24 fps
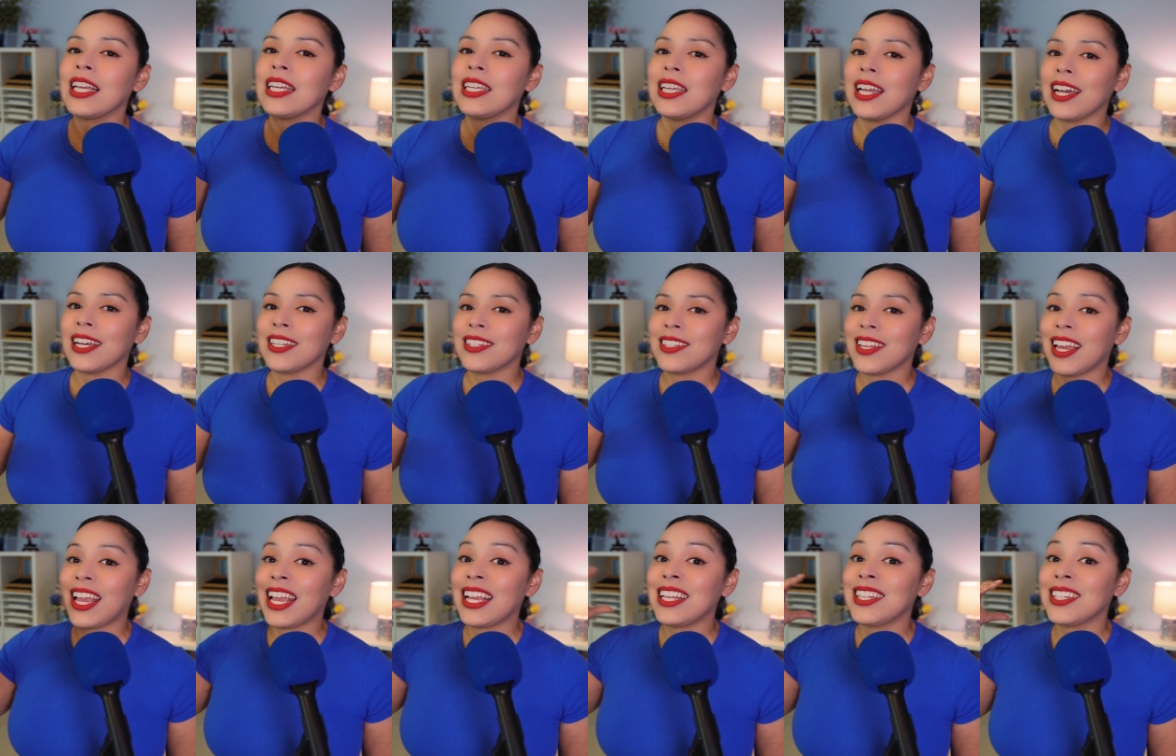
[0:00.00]

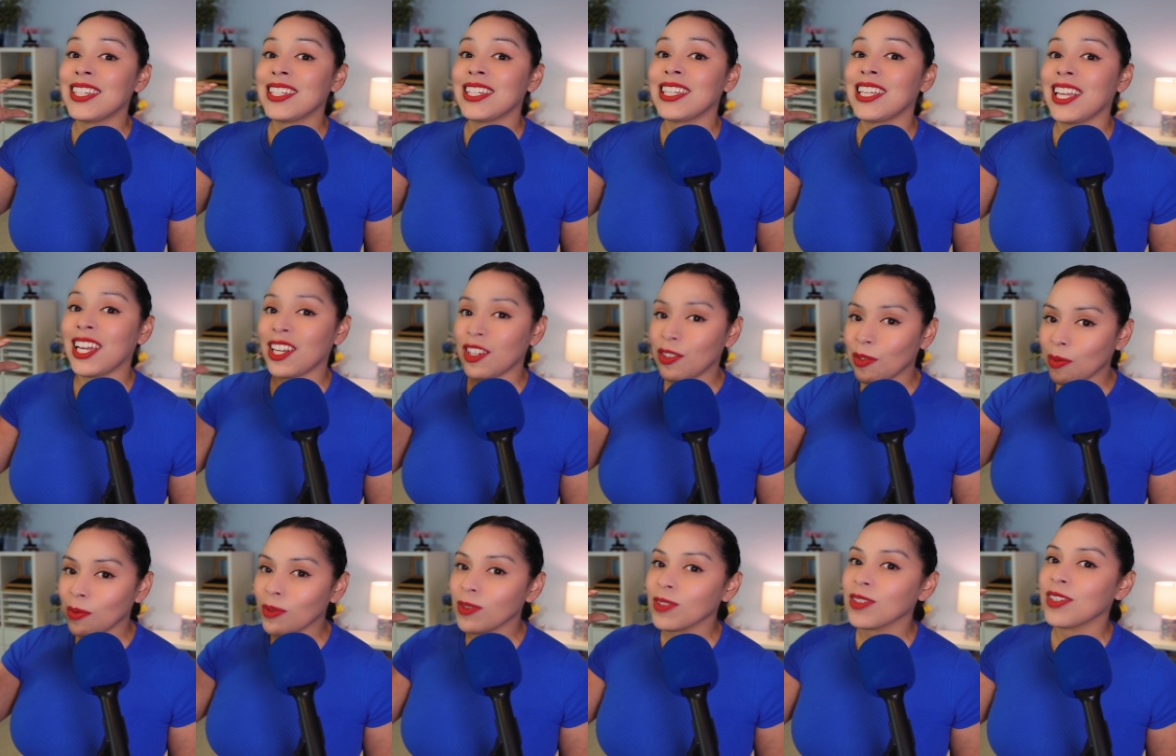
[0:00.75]
gets a
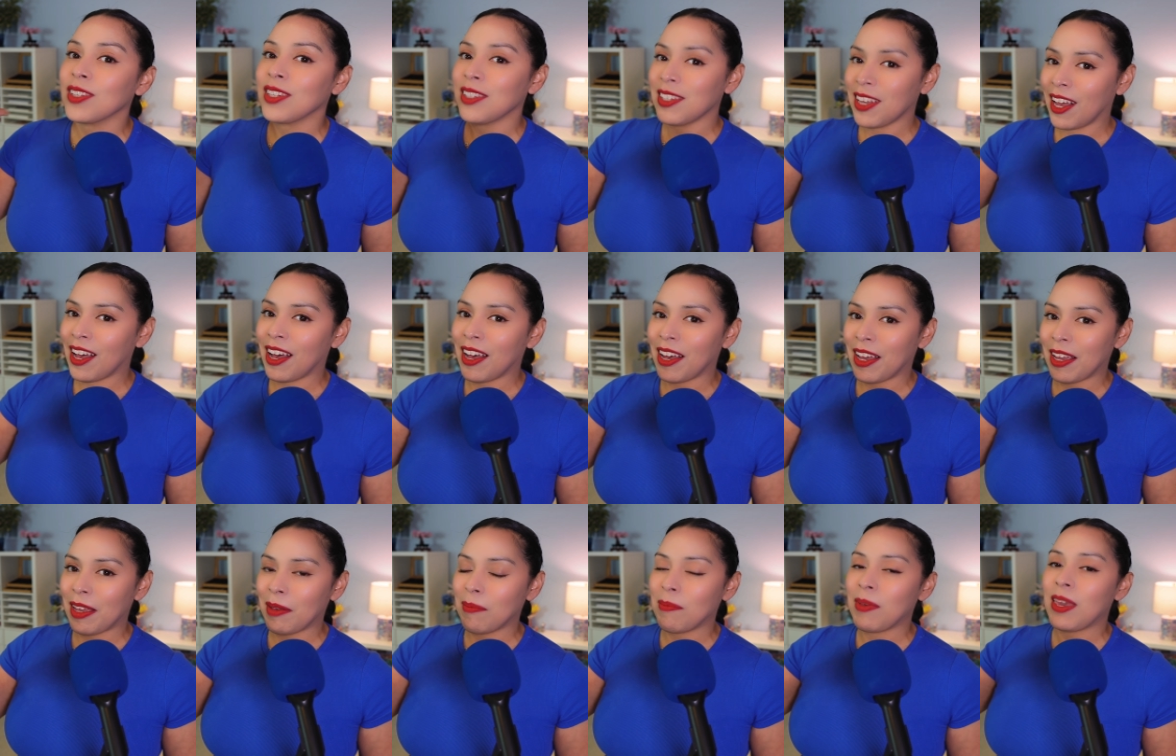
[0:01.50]
scheduled
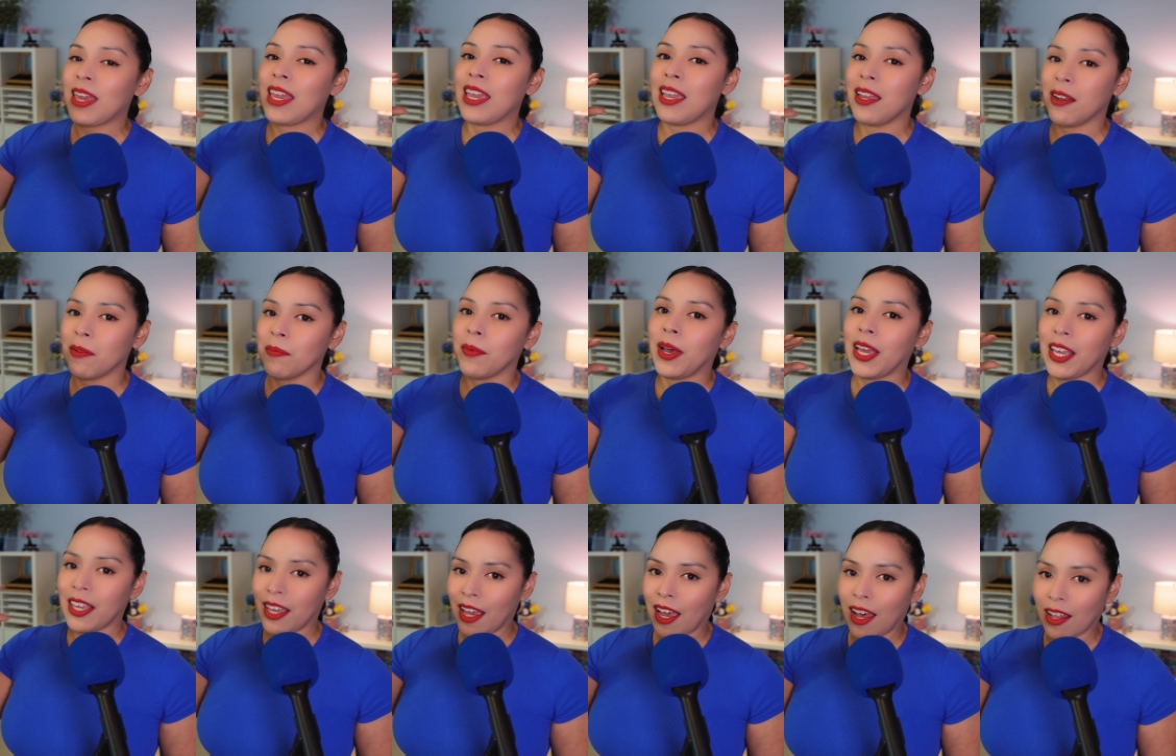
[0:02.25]
time in
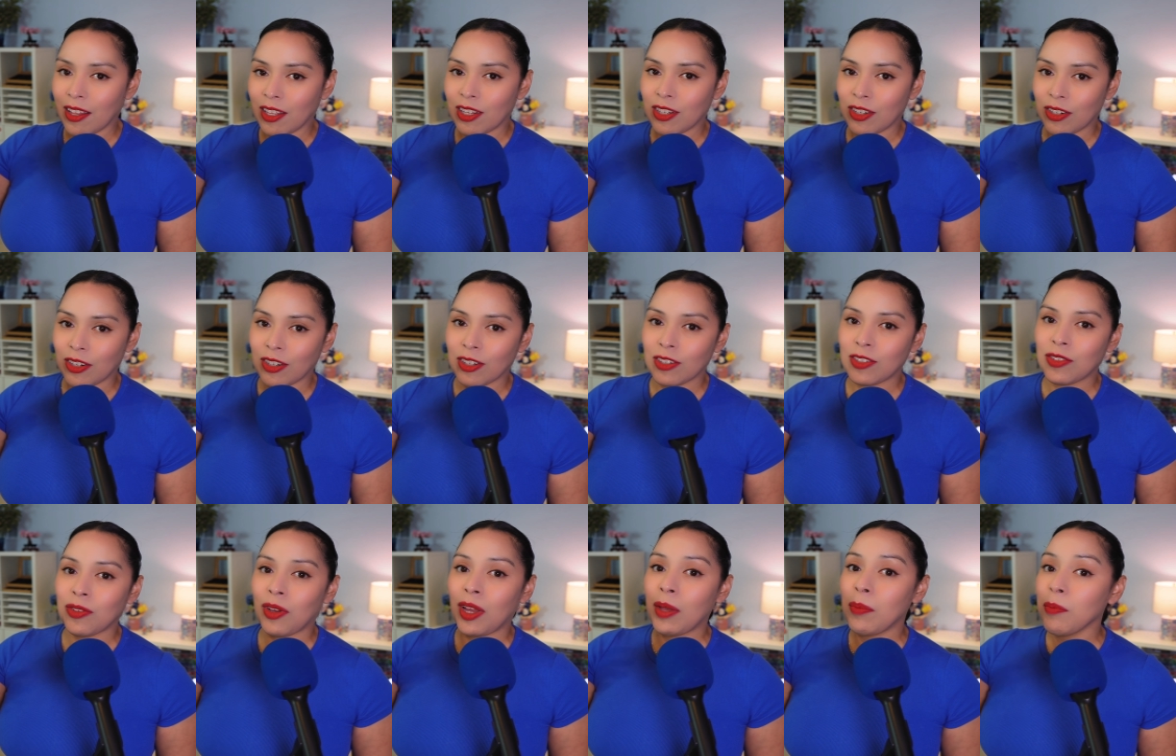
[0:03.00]
my calendar.
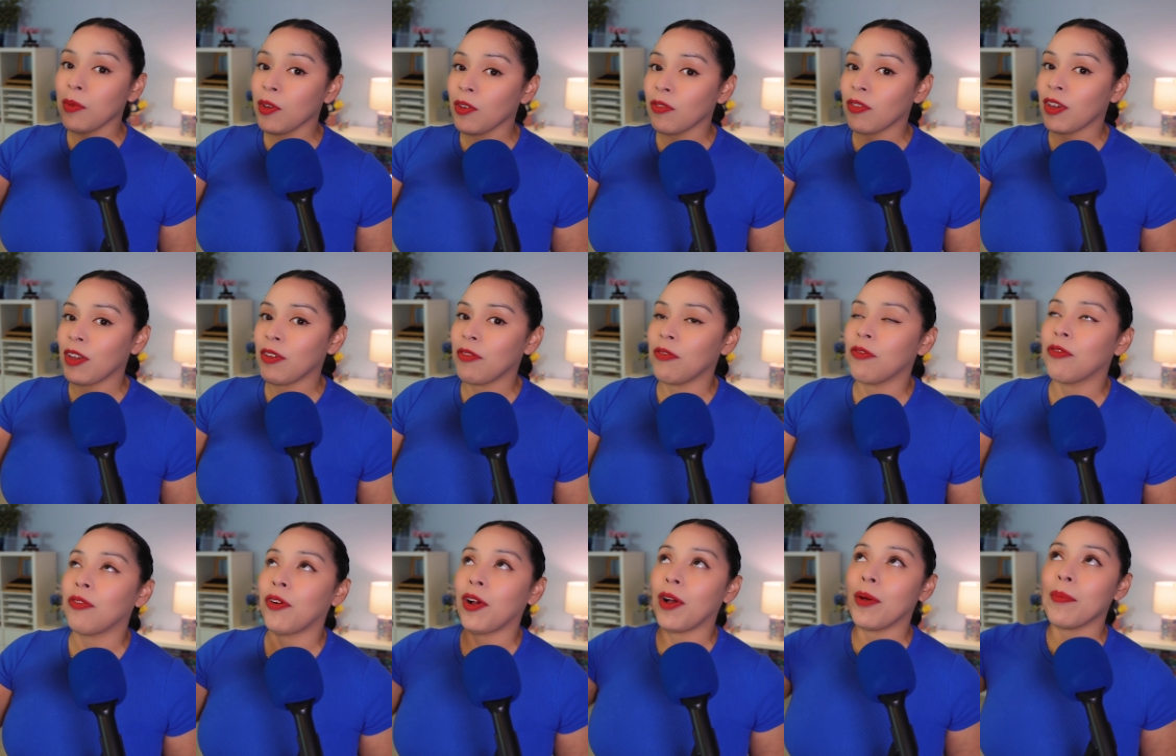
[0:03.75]
So I move it
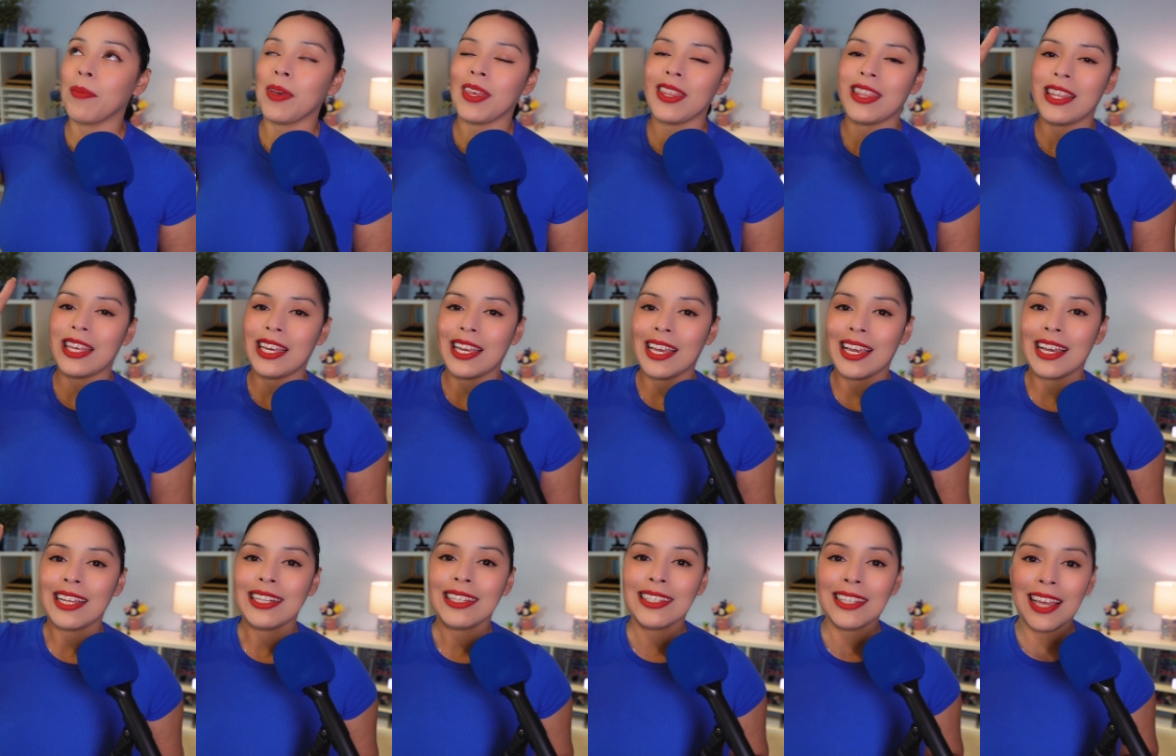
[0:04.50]
from
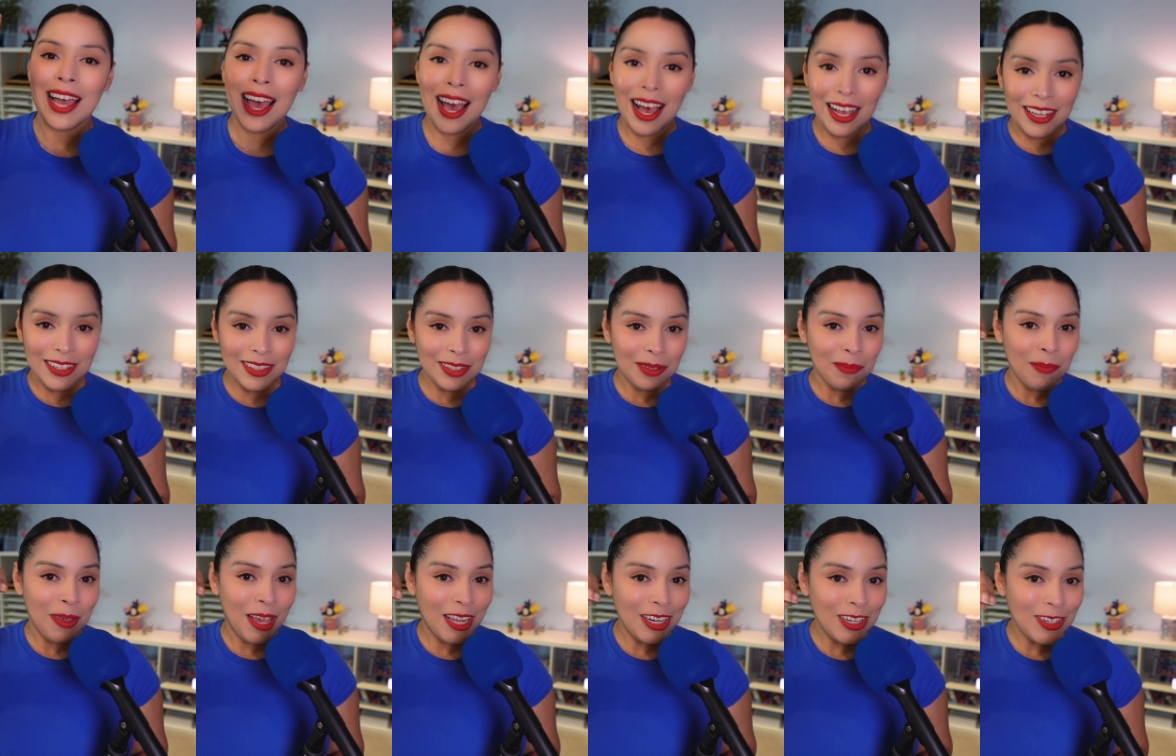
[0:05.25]
the task
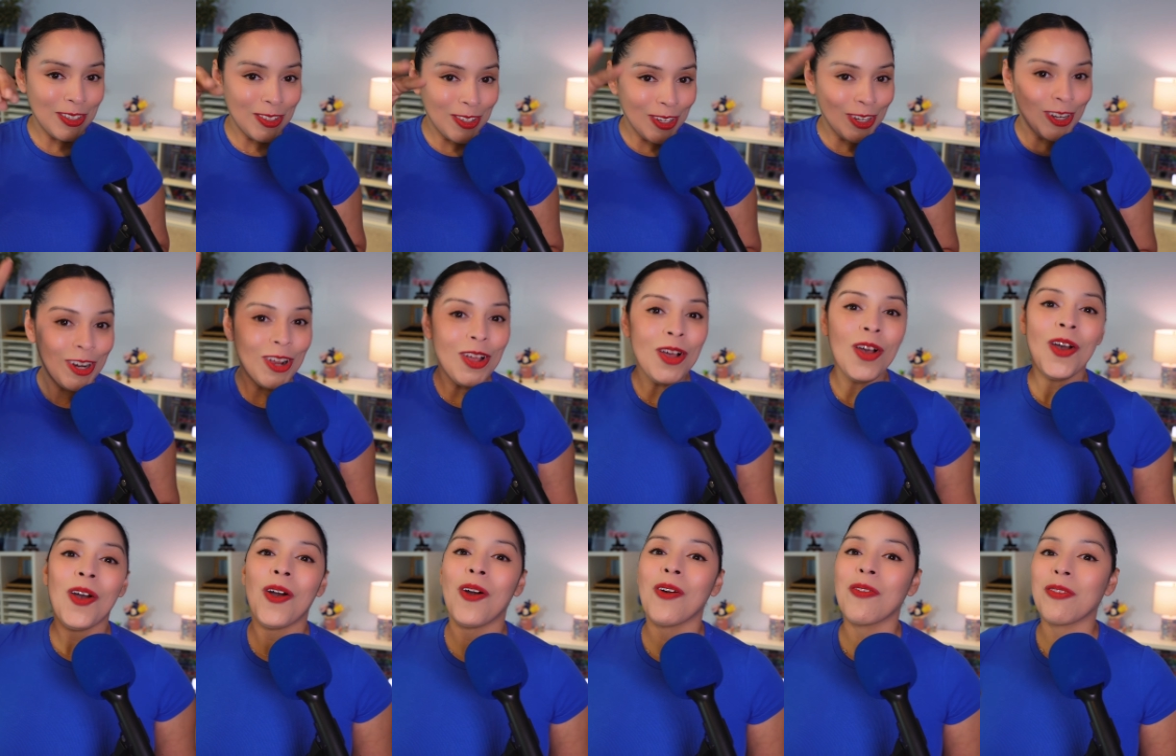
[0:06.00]
manager
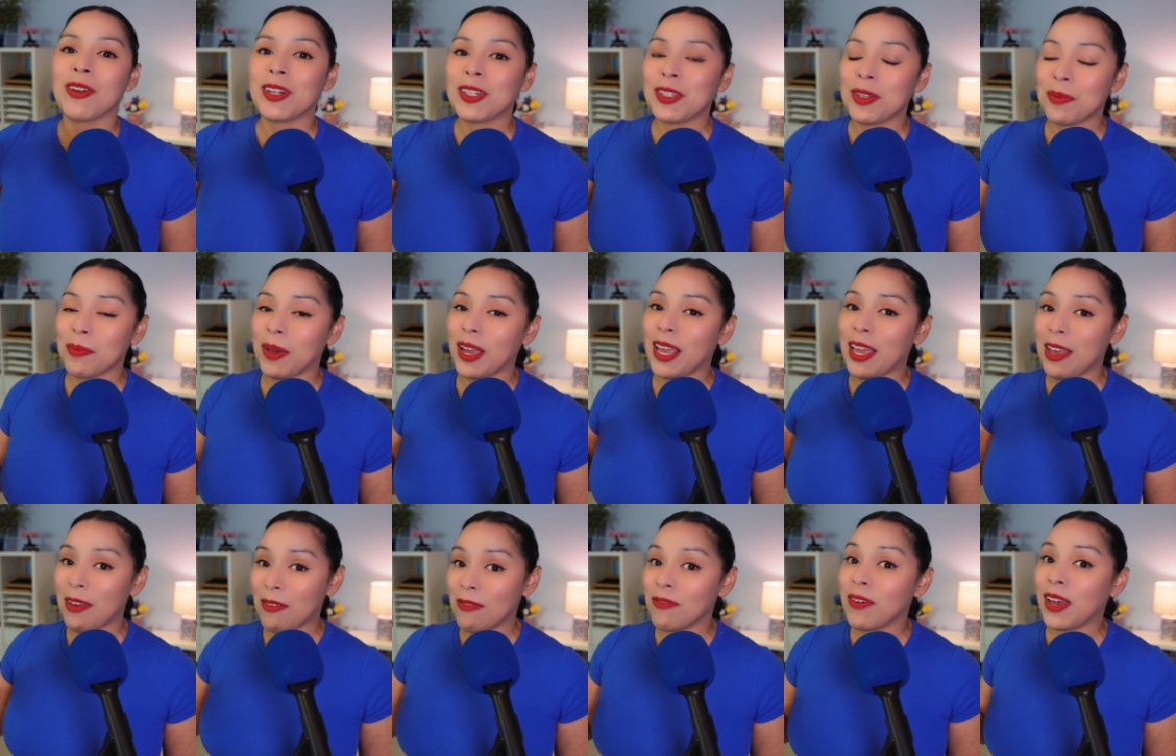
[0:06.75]
over to
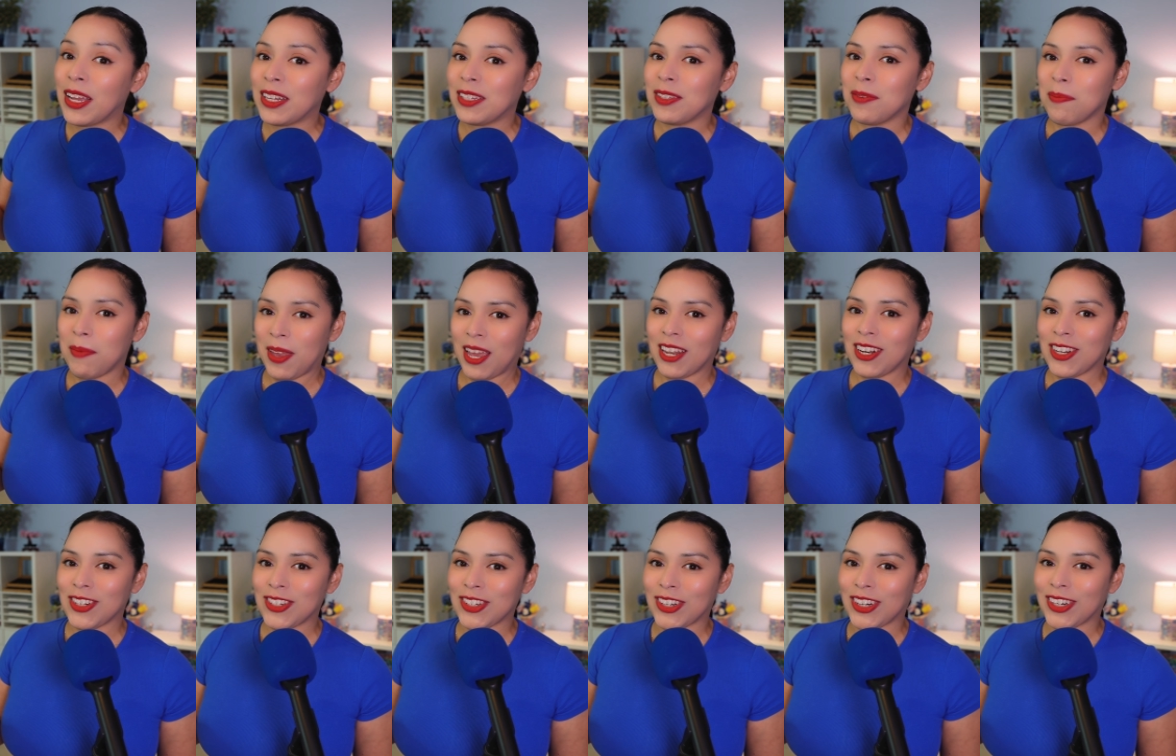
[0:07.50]
my event
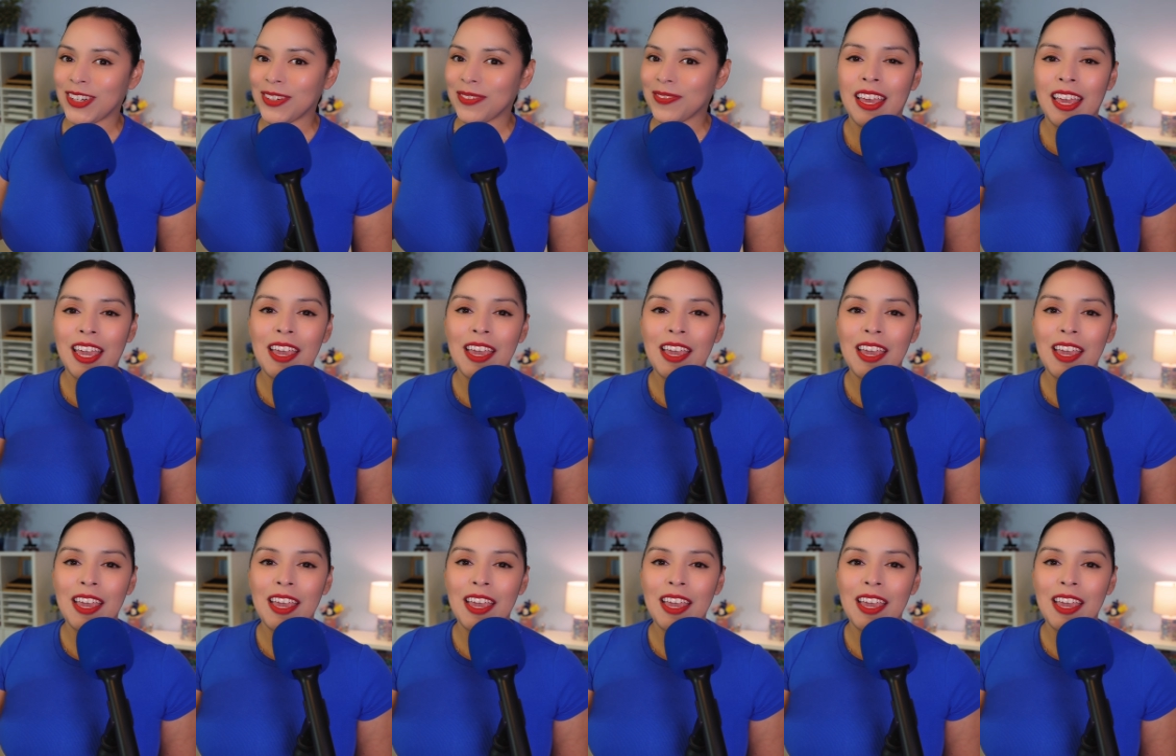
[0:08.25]
manager.